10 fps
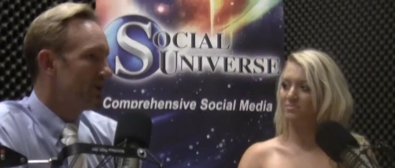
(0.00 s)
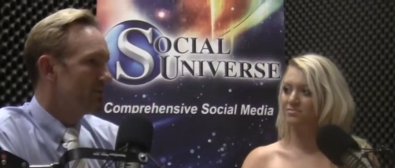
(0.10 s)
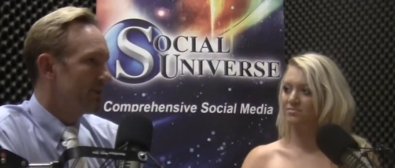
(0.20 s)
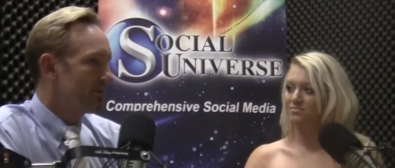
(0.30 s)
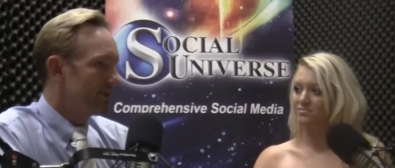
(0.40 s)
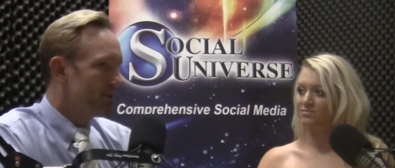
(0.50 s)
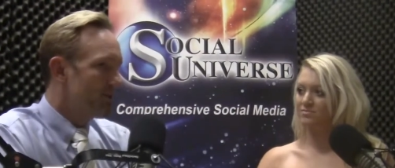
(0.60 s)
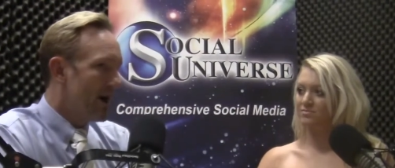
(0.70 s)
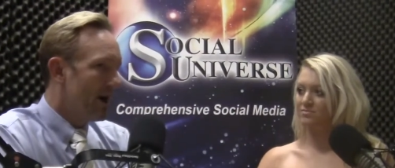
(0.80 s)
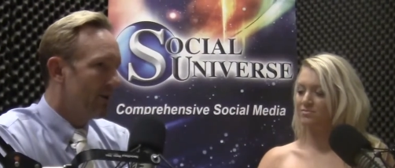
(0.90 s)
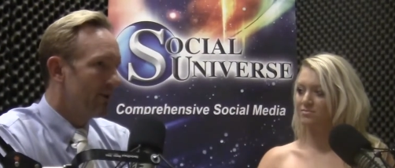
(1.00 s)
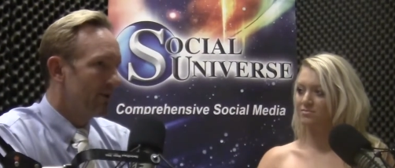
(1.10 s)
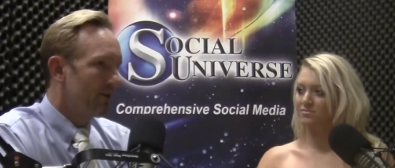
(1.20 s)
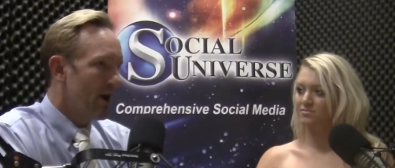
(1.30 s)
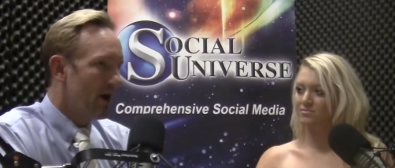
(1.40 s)
Speaker 1: to be able to
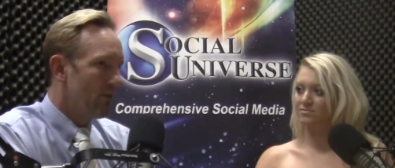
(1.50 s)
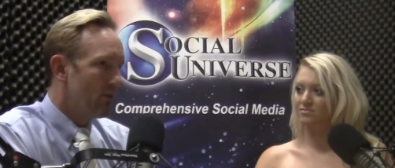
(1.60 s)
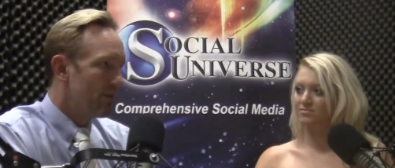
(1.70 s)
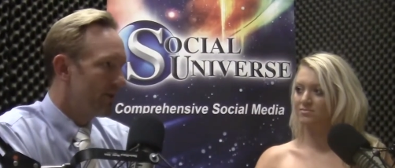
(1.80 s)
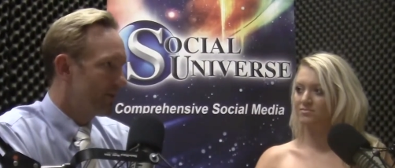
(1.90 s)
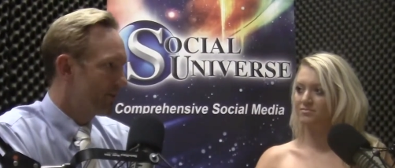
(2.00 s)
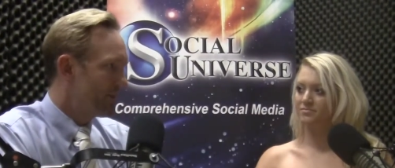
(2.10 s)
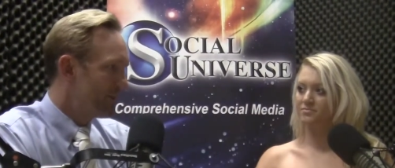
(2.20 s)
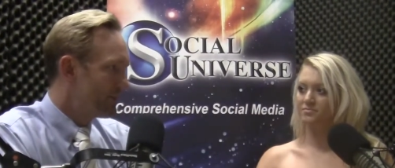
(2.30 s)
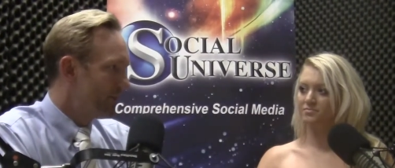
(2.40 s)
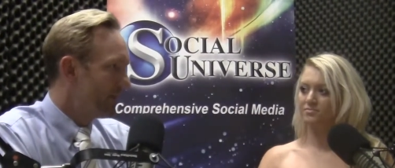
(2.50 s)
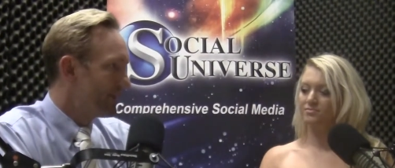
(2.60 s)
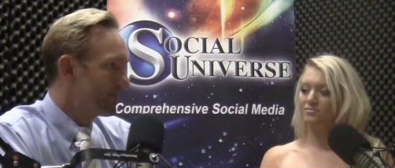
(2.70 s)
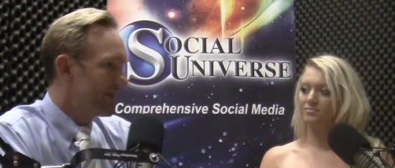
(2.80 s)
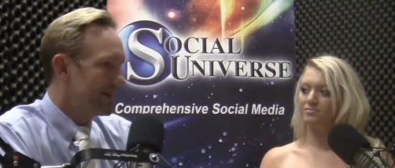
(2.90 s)
empower uh, women or people,
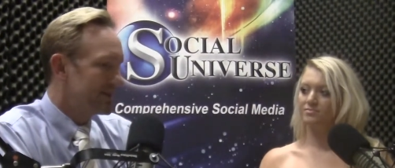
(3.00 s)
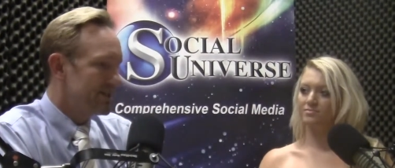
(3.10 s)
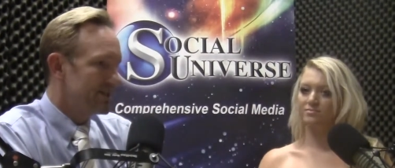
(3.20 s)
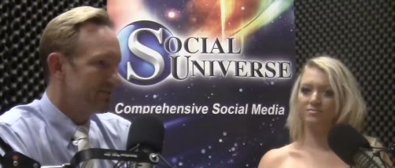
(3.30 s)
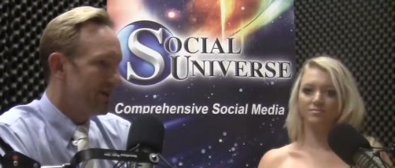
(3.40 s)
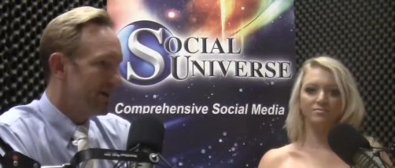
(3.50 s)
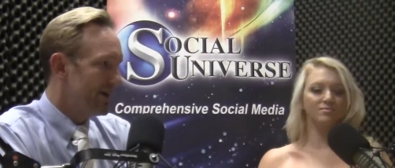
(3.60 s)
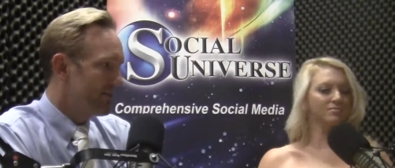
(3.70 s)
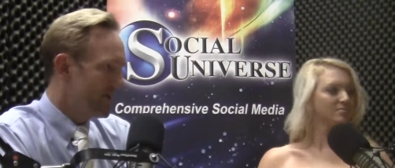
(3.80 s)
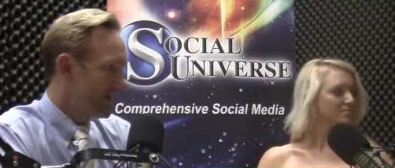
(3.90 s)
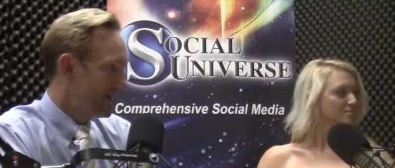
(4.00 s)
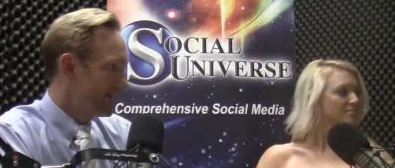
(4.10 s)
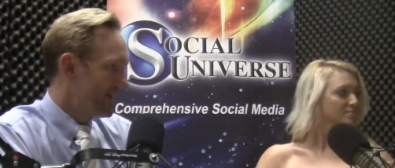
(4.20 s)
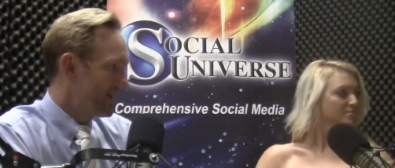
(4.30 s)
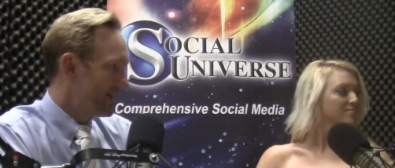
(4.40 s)
I mean, it changed my life when
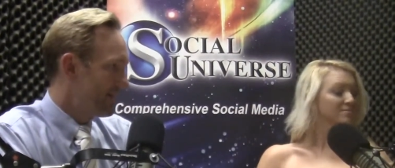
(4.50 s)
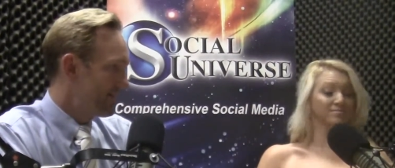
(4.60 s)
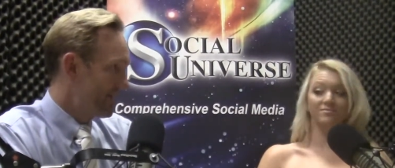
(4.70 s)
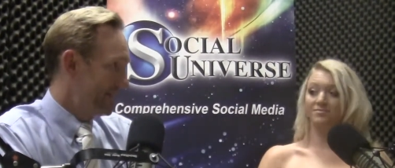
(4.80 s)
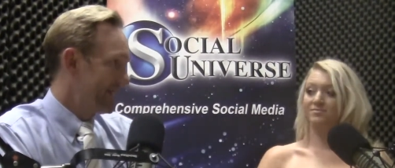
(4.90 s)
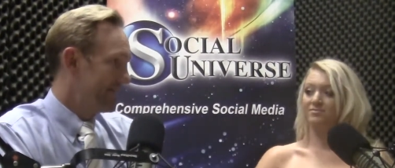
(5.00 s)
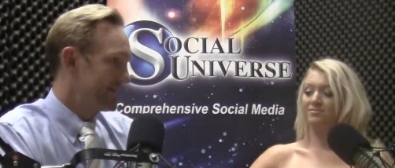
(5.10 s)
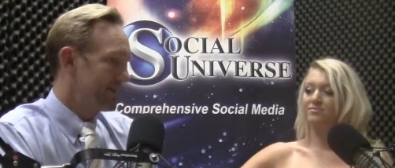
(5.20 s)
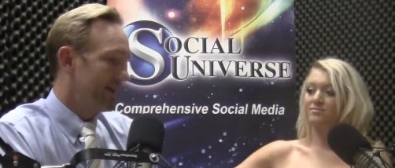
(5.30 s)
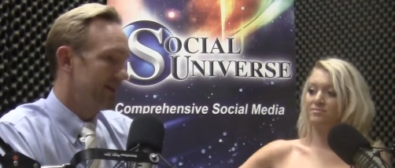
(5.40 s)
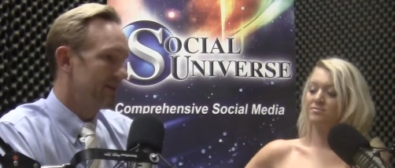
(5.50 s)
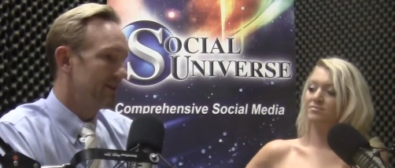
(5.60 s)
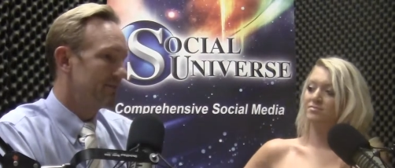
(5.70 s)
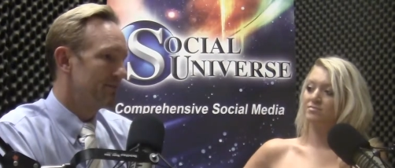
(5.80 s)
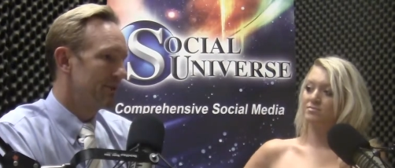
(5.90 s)
I, I got fit and,
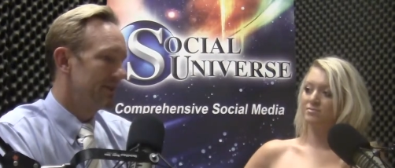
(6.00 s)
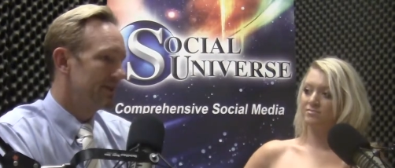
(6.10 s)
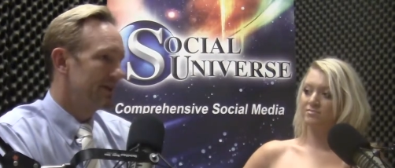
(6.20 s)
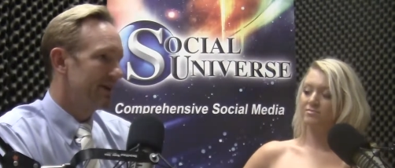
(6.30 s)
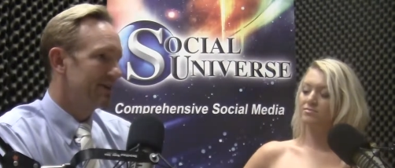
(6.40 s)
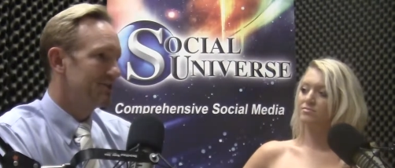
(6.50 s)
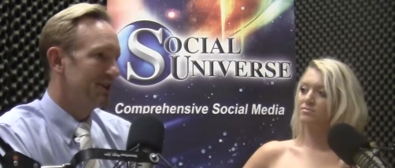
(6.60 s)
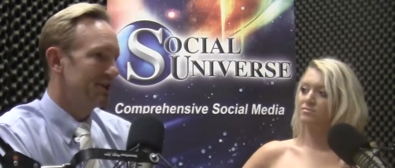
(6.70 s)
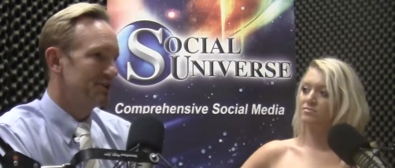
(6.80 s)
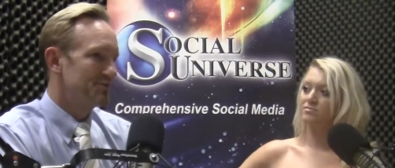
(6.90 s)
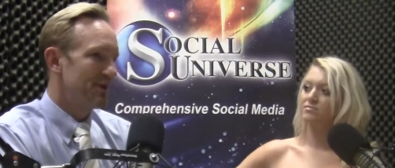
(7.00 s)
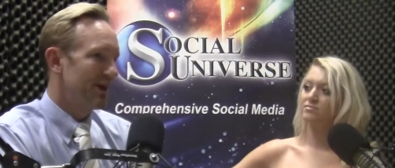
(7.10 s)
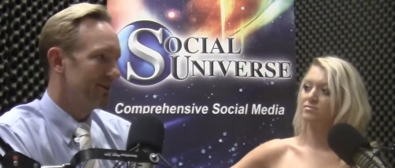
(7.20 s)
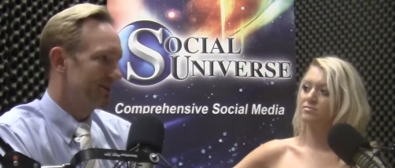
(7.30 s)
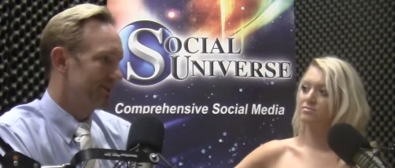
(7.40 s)
and completely uh, changed
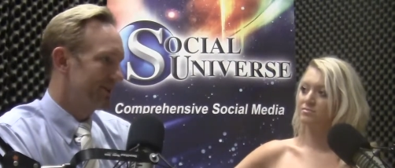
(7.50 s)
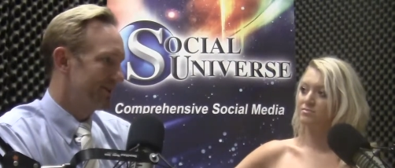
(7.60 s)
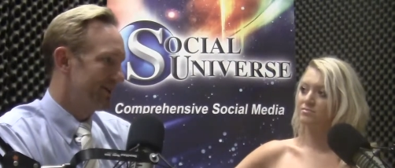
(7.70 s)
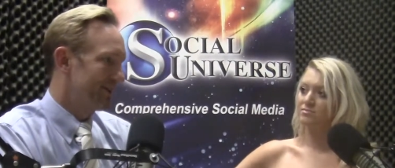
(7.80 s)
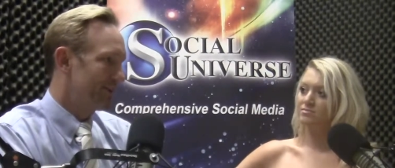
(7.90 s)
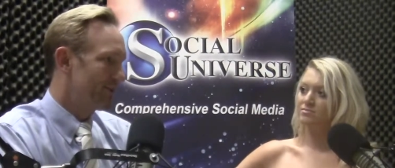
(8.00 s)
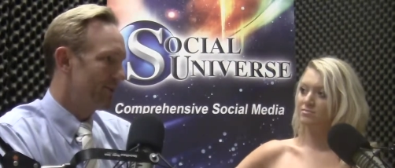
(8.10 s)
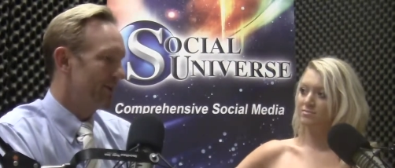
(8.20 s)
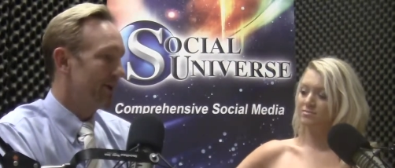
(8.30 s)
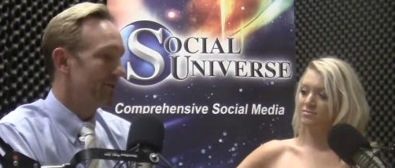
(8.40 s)
my outlook in, in the career.